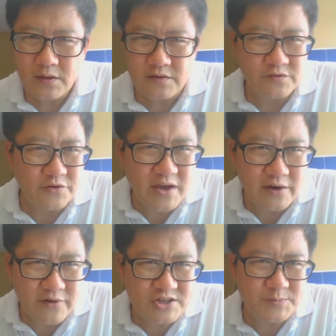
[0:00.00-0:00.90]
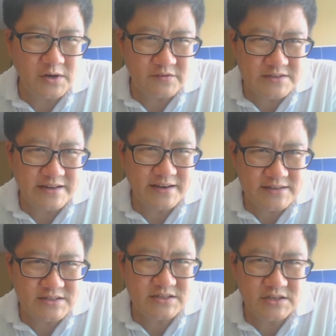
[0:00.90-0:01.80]
this rearrangement of this
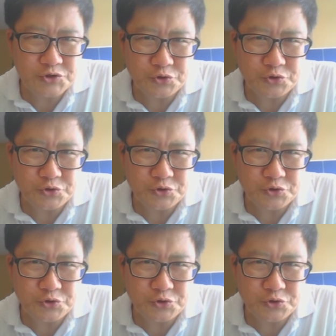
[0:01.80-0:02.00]
identity,